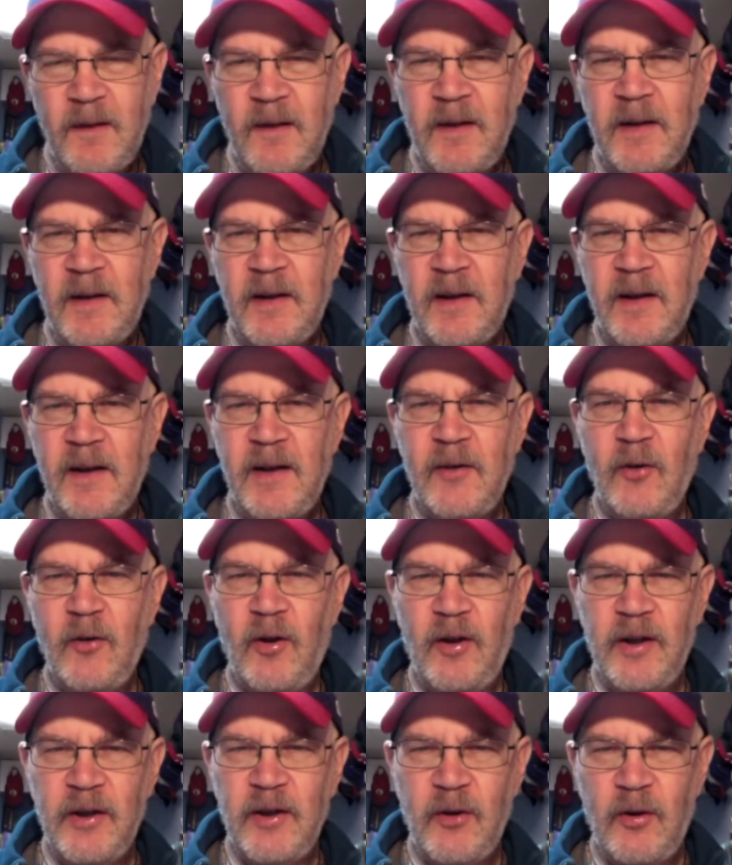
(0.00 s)
like an
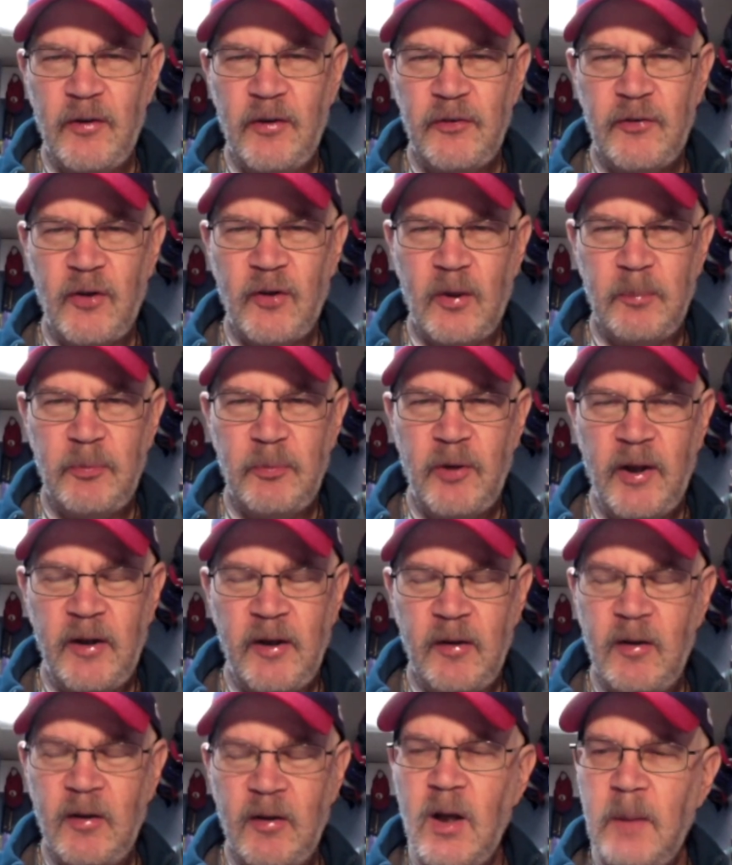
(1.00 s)
all-star
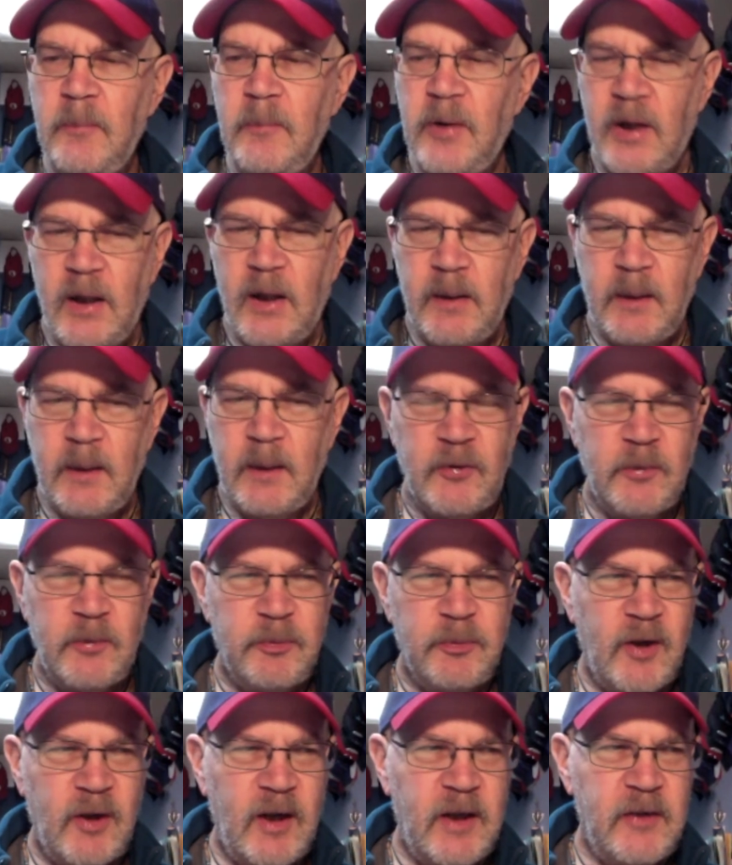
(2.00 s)
player. But I'm
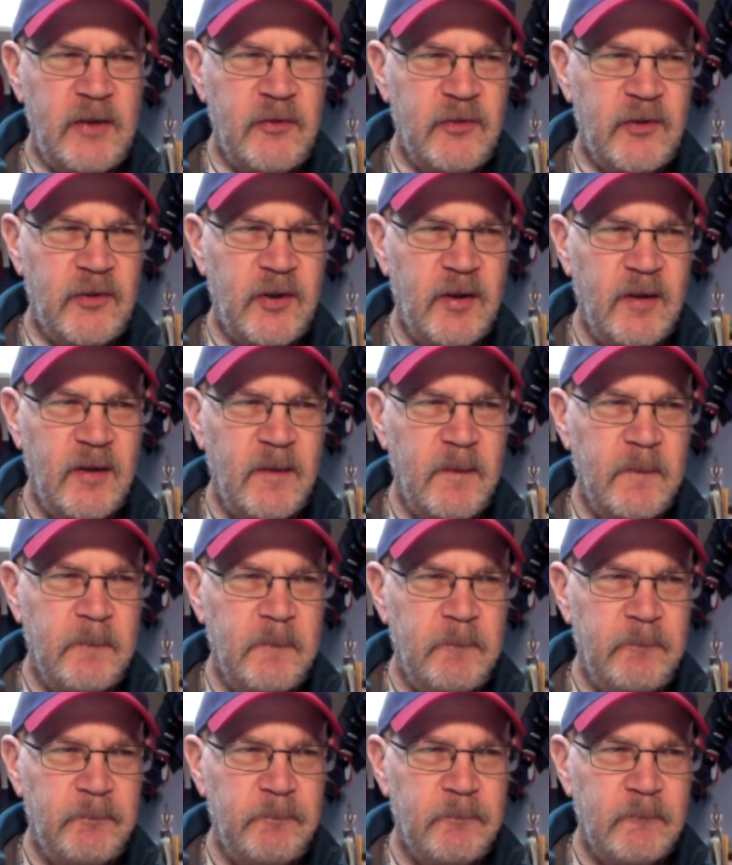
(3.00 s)
surprised
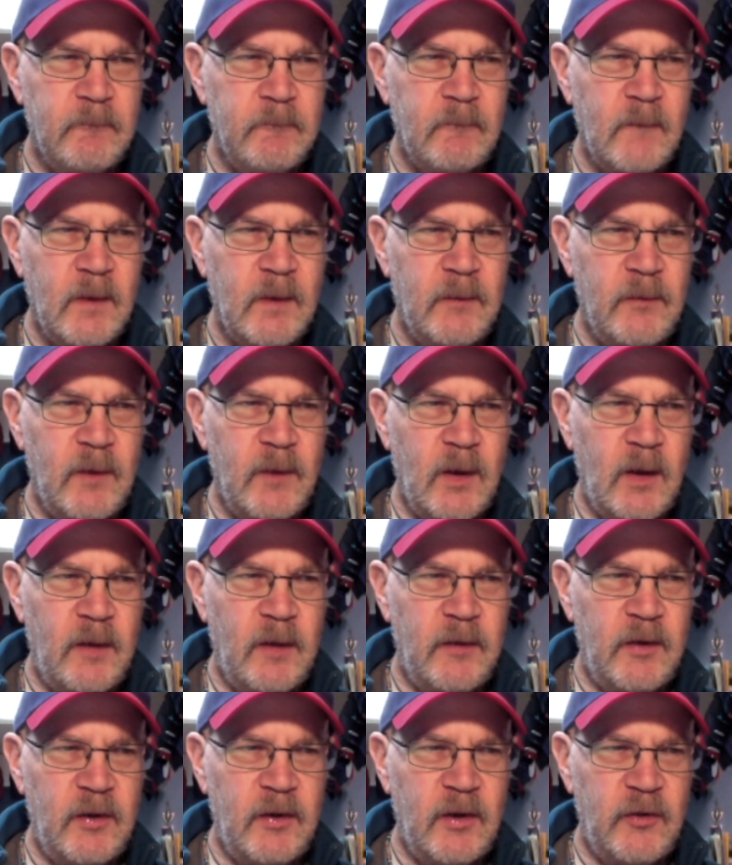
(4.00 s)

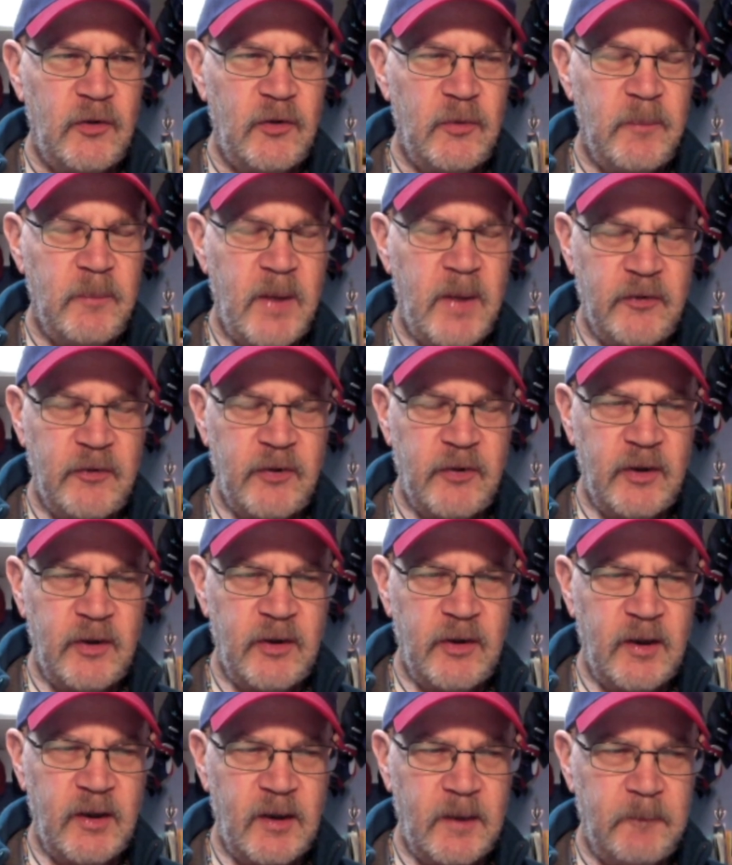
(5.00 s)
you
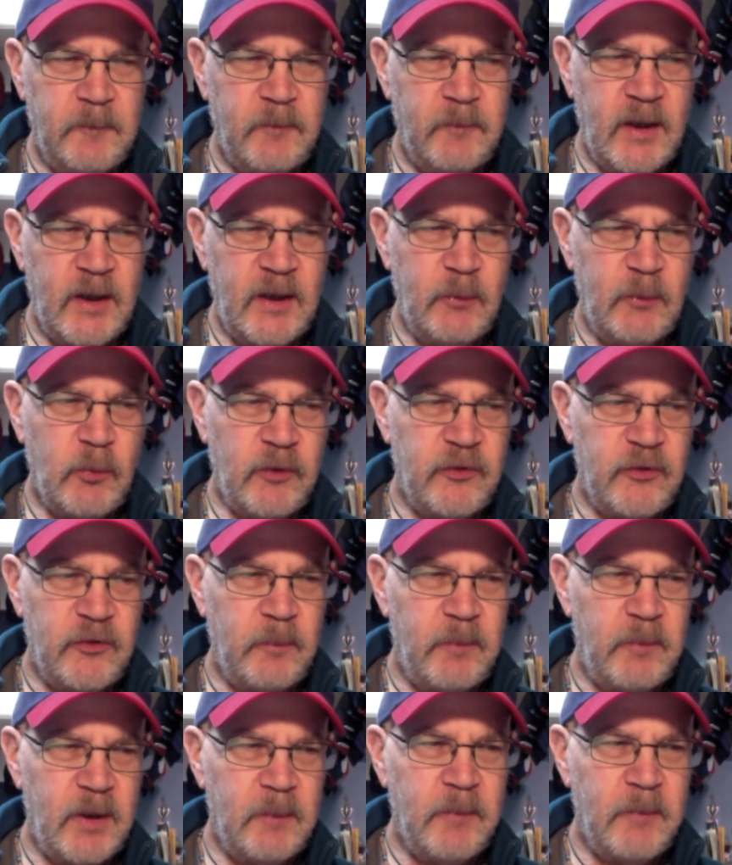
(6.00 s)
mentioned that he wasn't
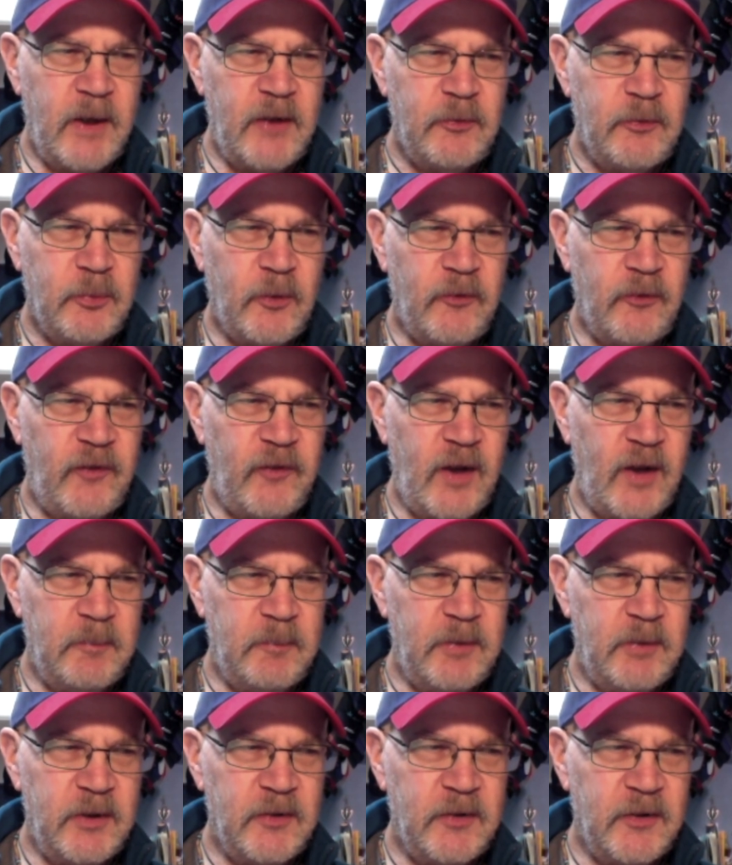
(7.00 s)
a big baseball
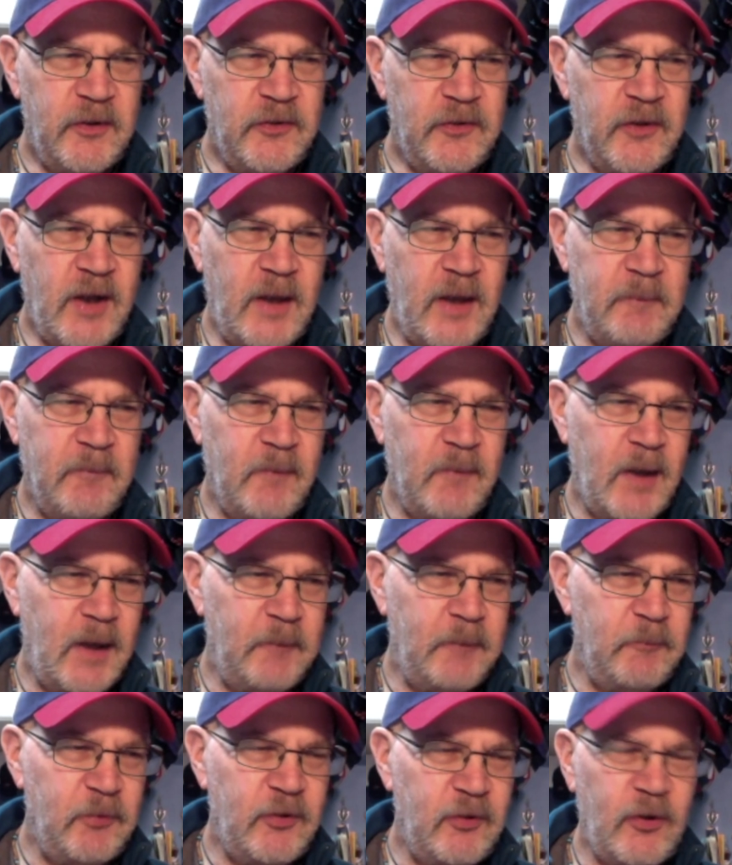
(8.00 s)
fan because
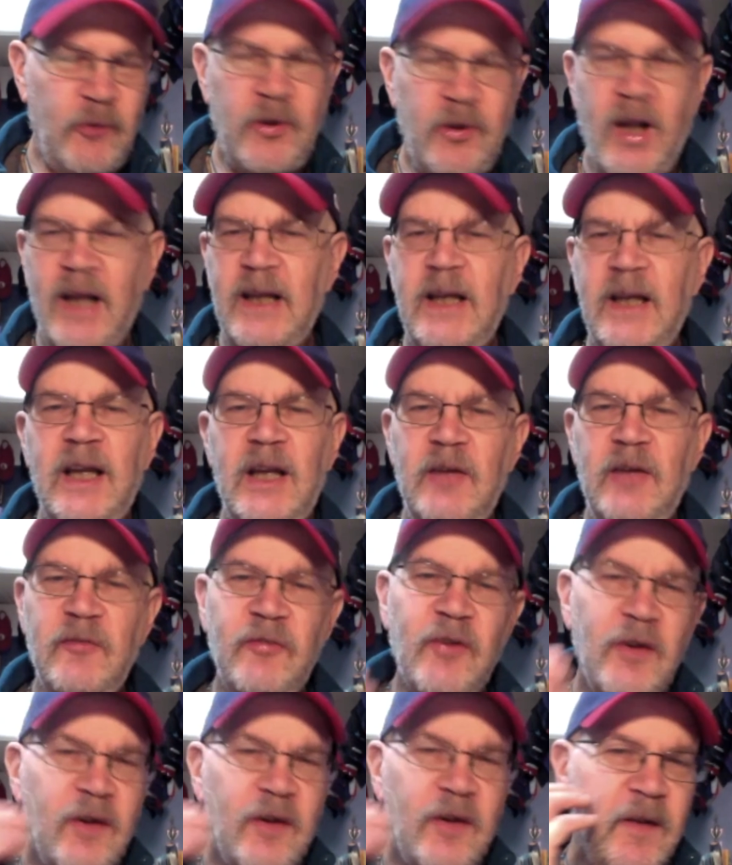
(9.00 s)
I'm so
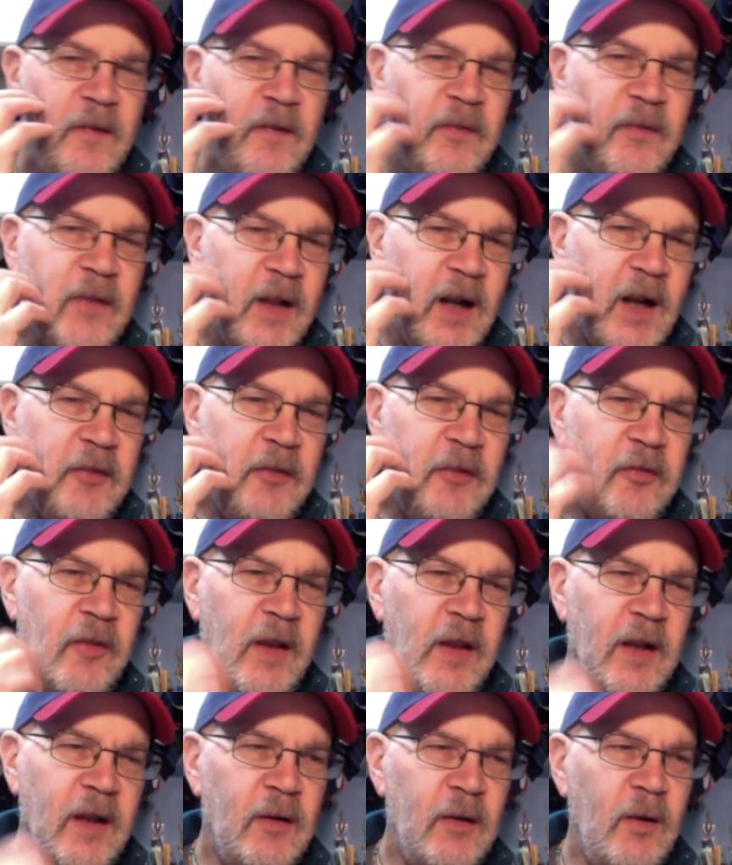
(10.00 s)
naive that I
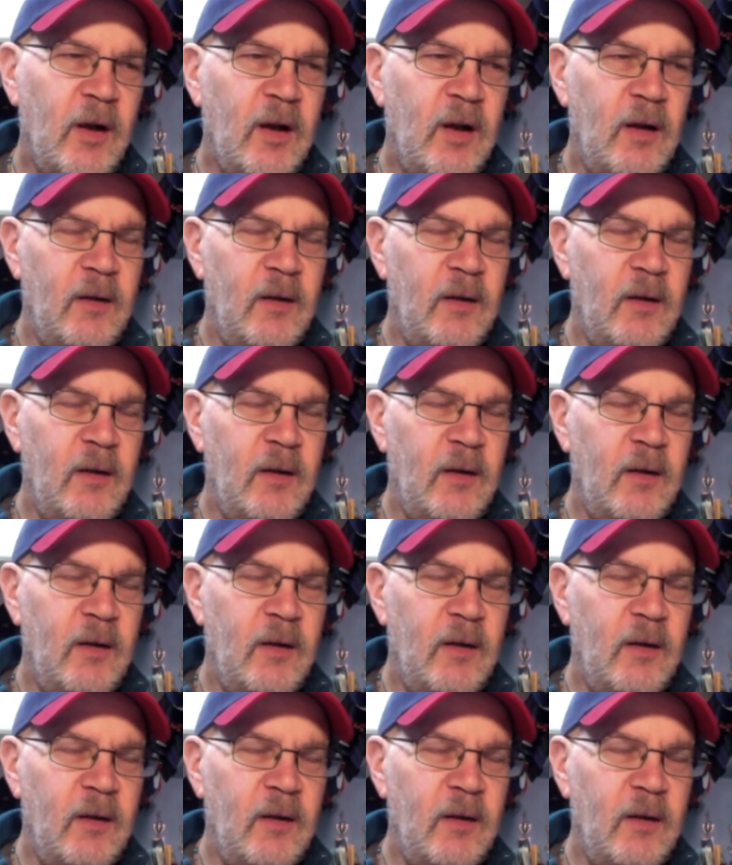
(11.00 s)
think